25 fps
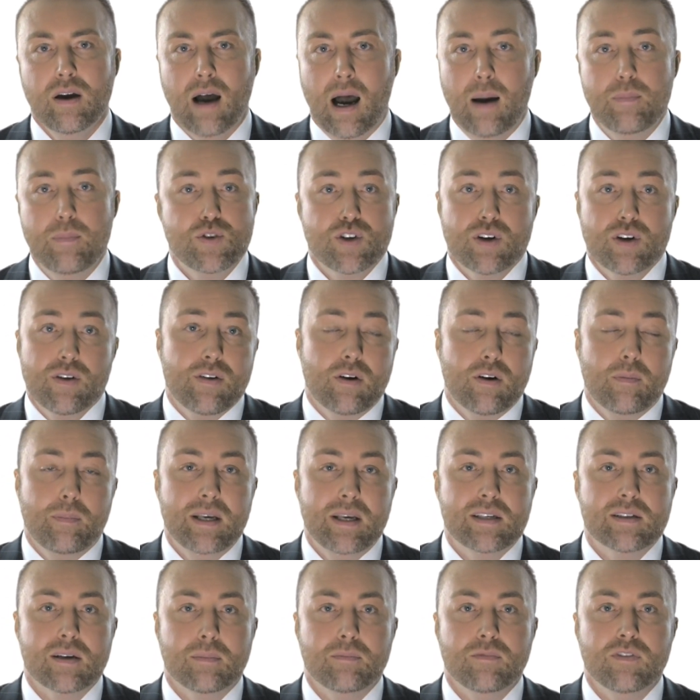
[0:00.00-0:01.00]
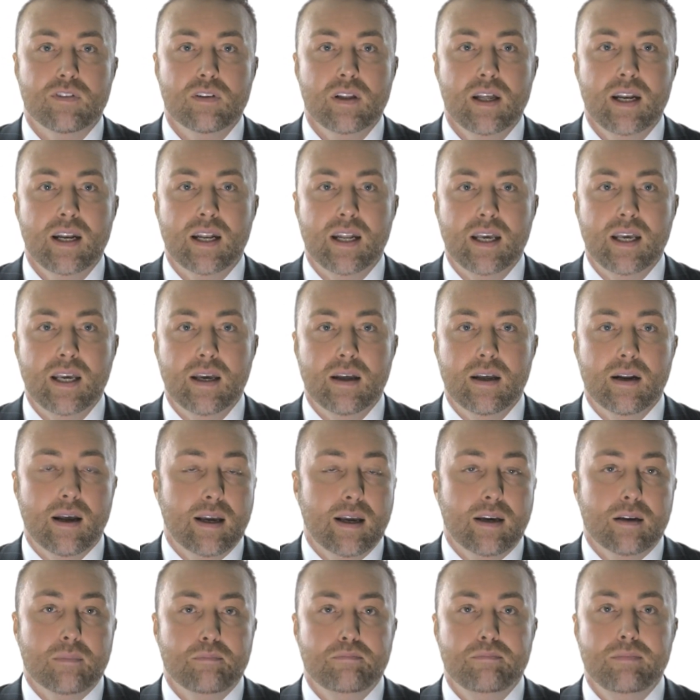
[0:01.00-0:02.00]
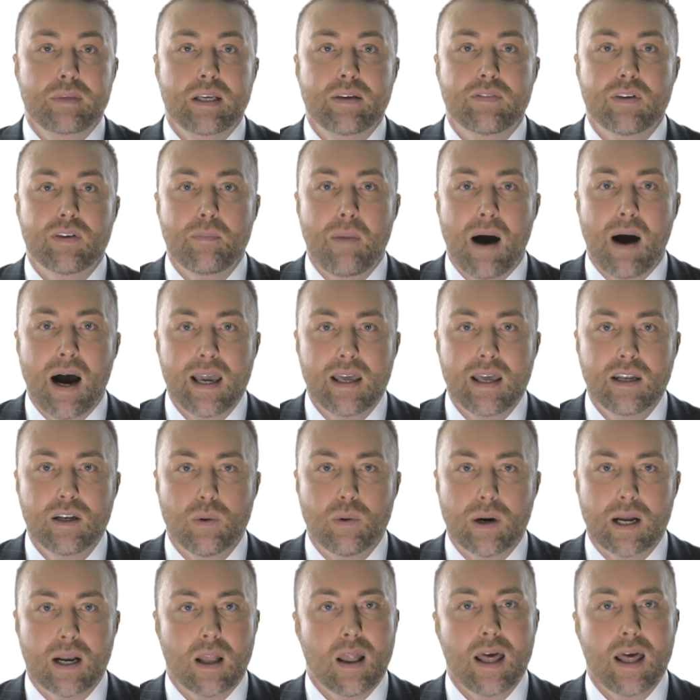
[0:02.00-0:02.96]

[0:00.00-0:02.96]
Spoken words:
I'm sure there'd be some validity and I could even buy into it.